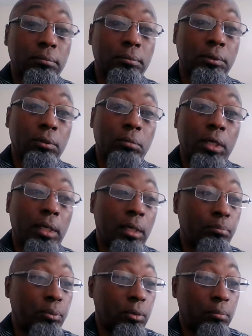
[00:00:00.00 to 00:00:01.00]
So, man, I
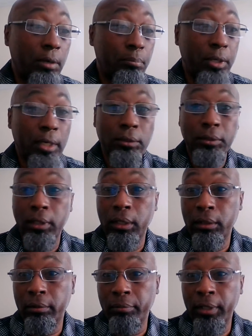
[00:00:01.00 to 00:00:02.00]
pulled my pants leg
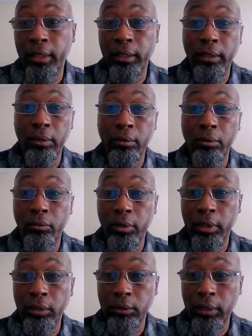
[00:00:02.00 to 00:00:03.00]
up, man, and they go, well,
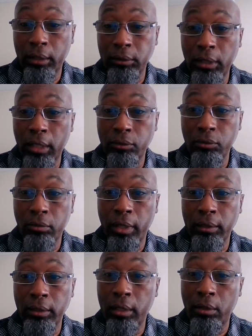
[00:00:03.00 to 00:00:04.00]
that looks like a tattoo right there.